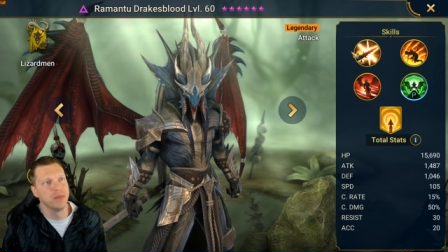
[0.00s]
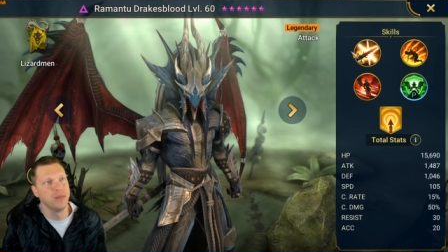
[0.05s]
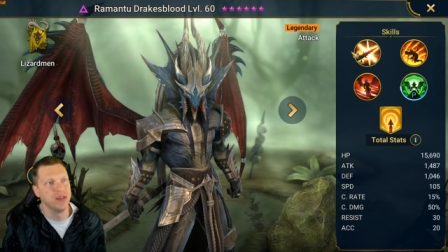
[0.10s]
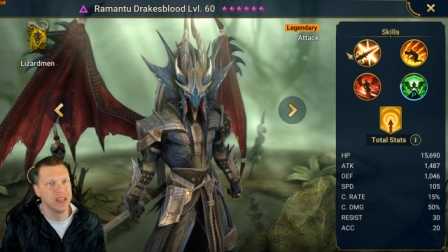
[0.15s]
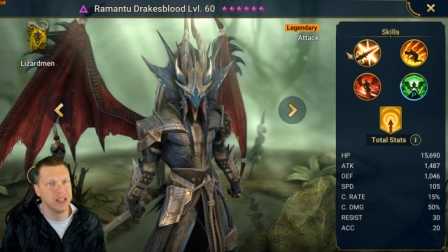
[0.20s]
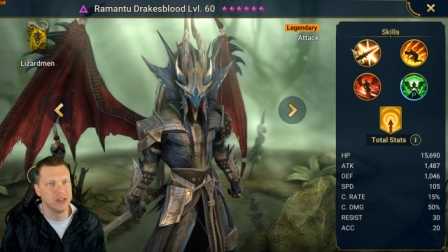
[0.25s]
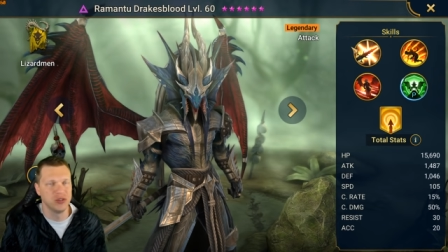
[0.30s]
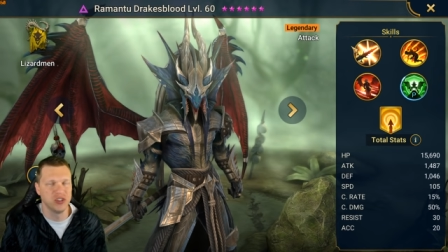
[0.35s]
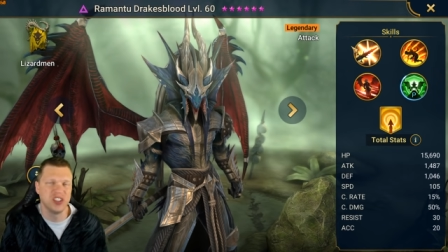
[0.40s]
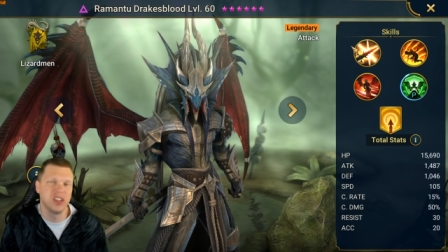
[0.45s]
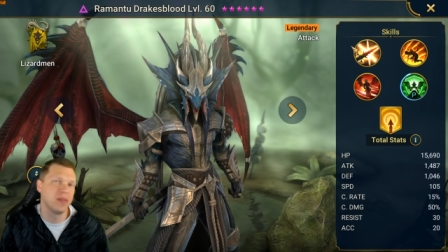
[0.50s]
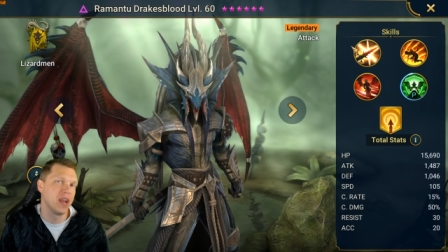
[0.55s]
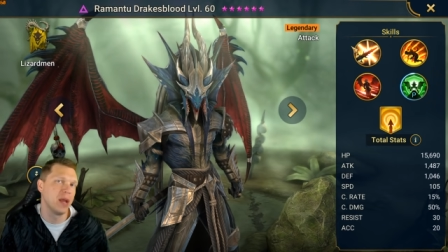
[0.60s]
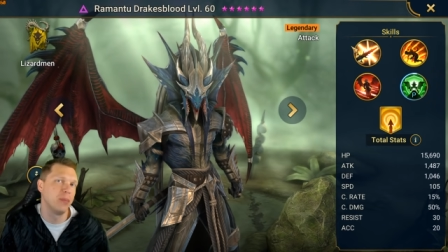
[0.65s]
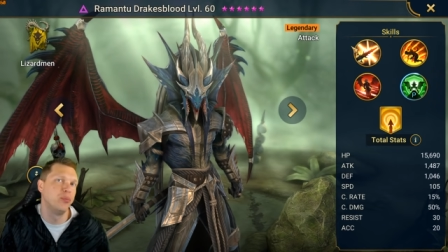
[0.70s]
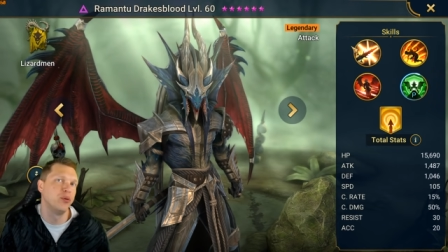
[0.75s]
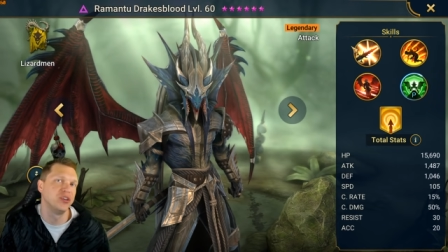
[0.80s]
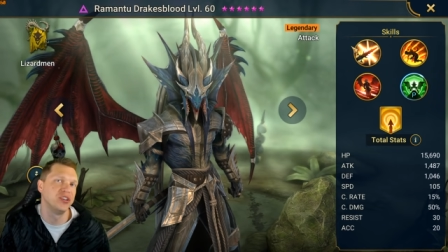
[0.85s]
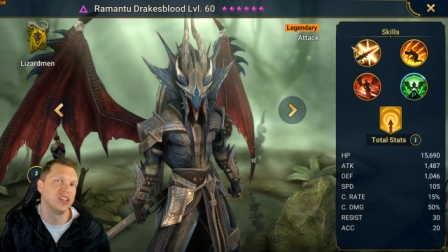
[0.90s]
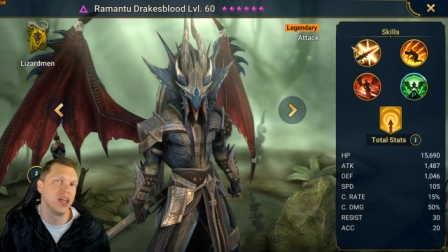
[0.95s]
but that's just something I
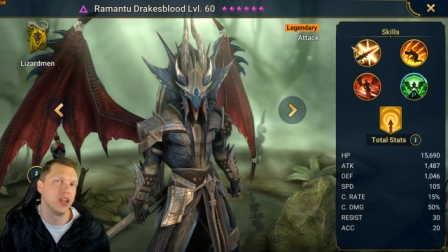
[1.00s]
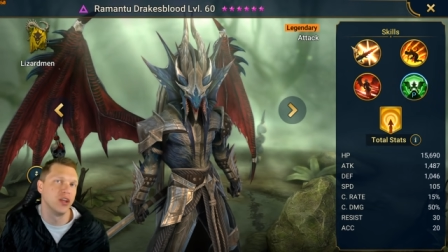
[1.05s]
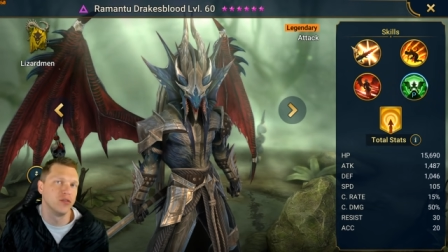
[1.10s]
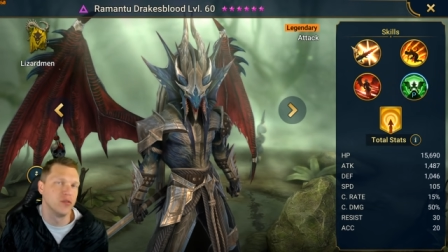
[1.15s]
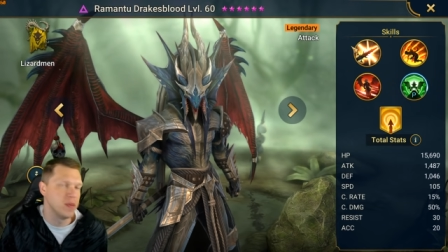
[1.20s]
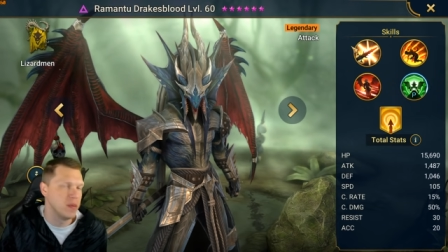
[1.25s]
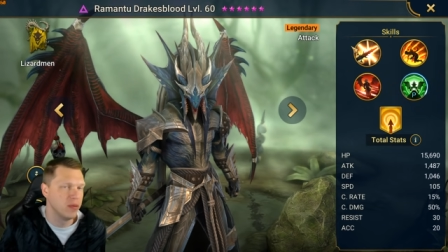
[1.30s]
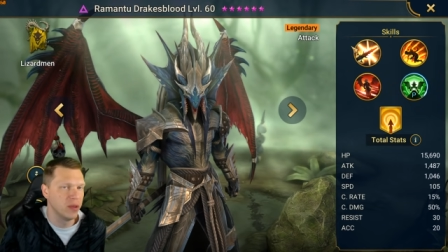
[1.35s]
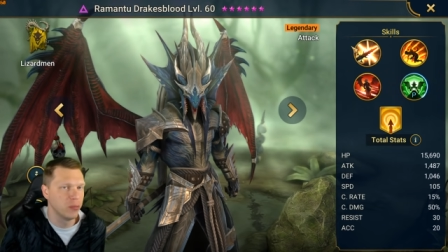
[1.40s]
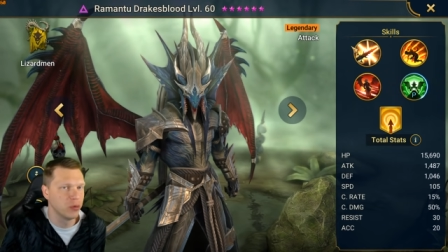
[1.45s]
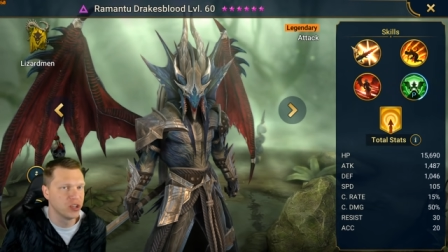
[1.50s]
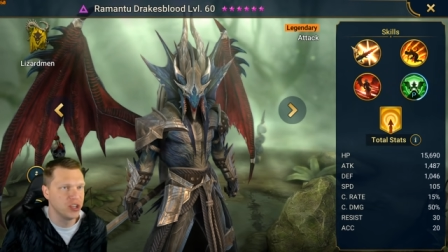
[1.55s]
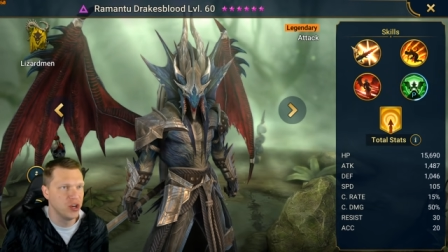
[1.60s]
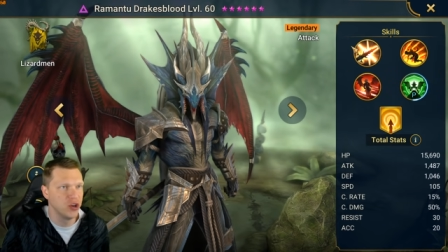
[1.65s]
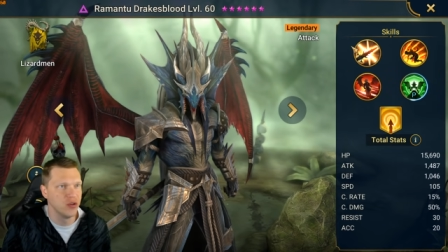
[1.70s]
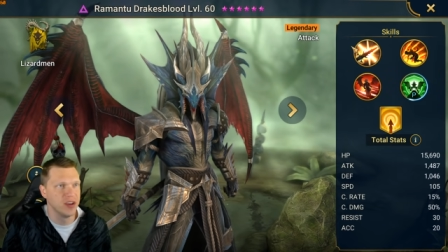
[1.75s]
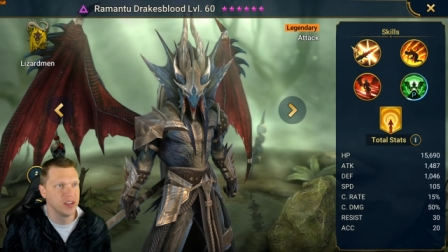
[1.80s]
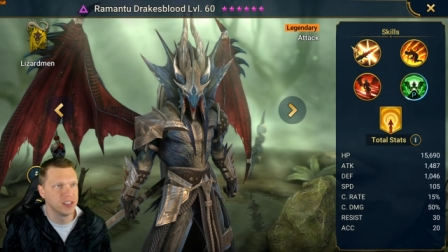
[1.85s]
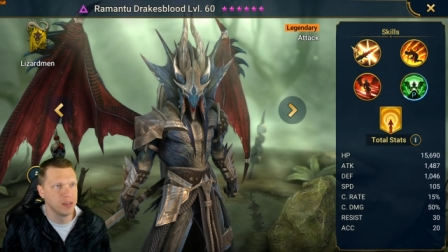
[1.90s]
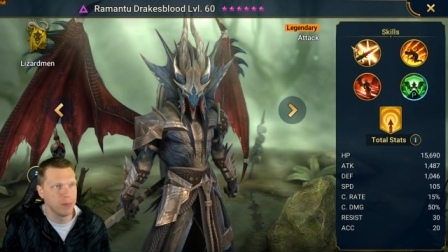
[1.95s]
put together for people that were
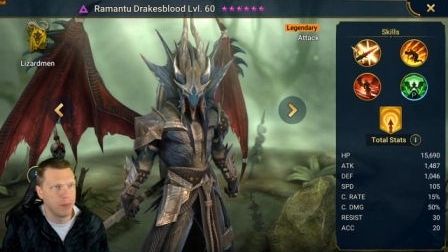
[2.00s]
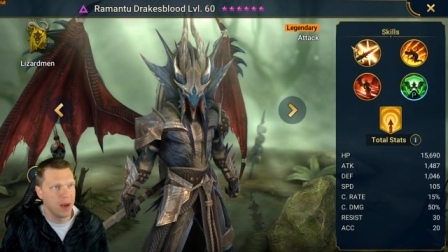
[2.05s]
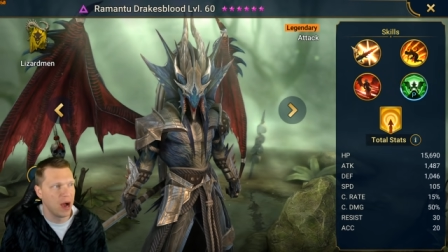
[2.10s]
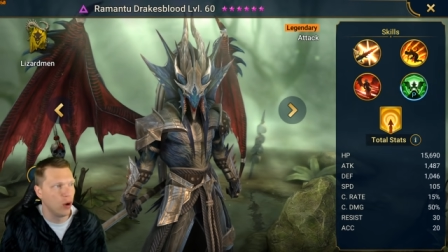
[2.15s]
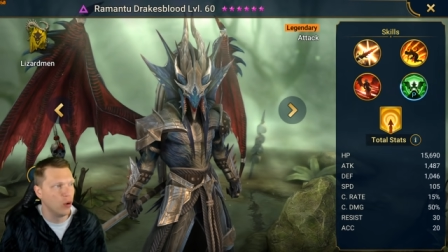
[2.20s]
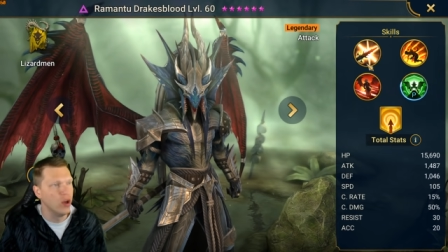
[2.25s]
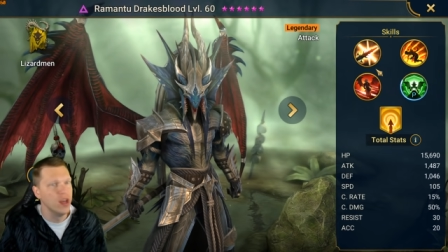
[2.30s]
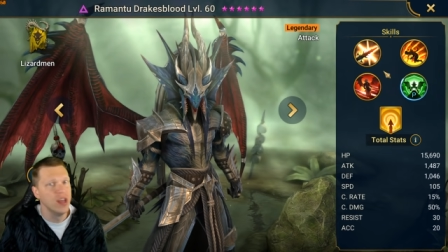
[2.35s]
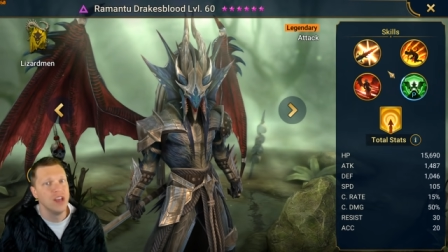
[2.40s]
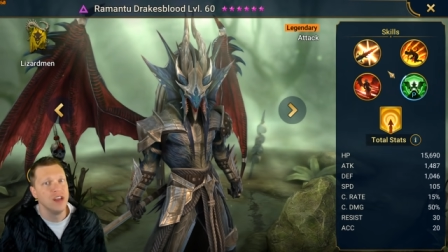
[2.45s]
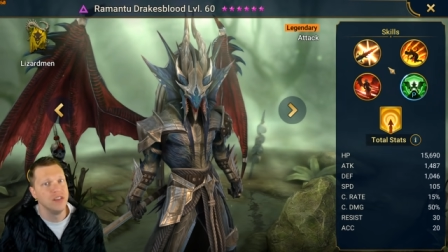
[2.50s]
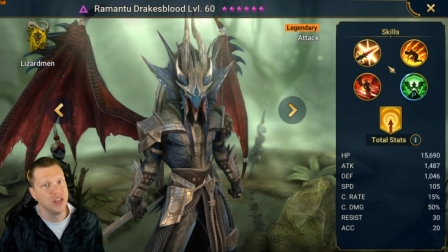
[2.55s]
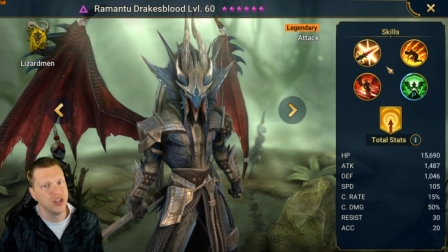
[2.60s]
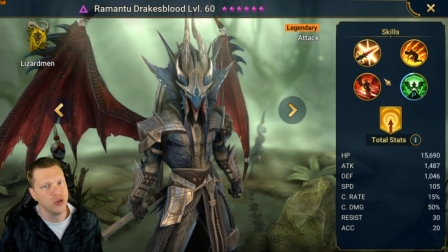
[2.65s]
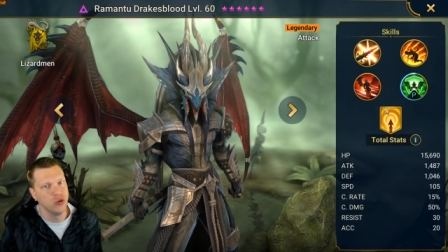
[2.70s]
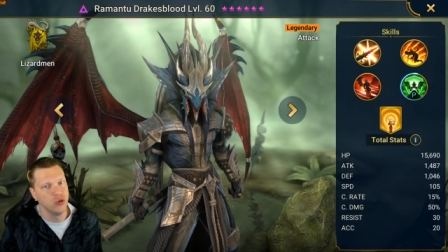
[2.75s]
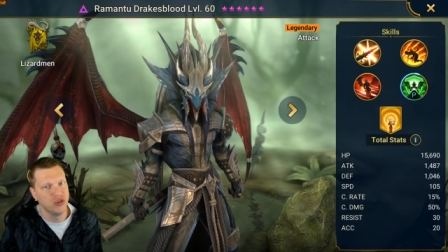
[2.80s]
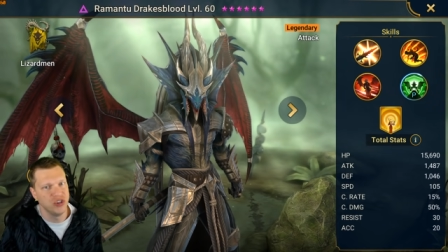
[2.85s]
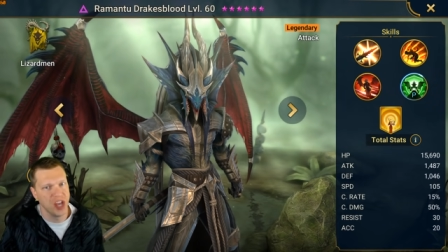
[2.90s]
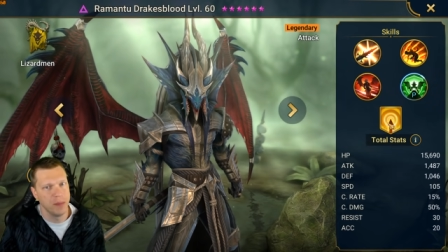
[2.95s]
curious about the
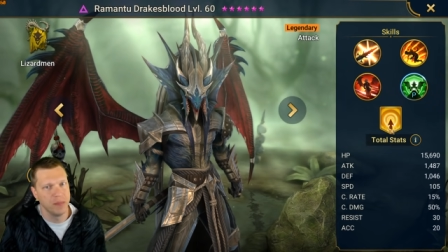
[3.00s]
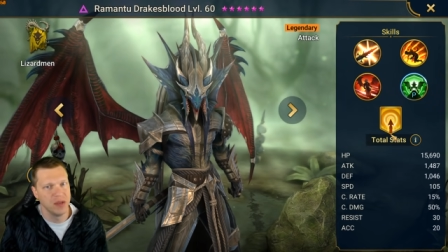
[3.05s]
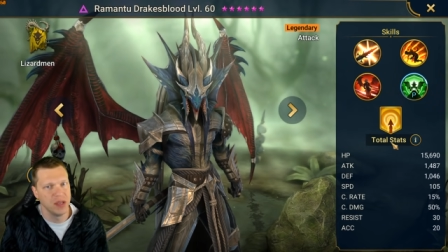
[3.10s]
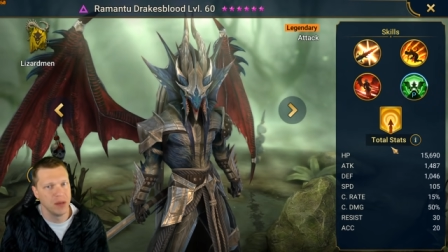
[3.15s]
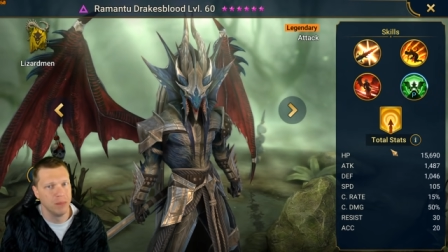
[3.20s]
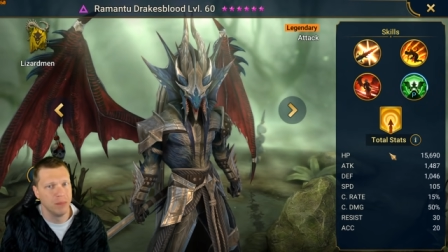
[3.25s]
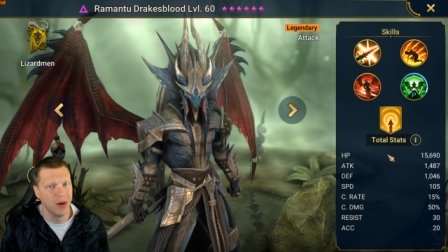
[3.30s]
new champion.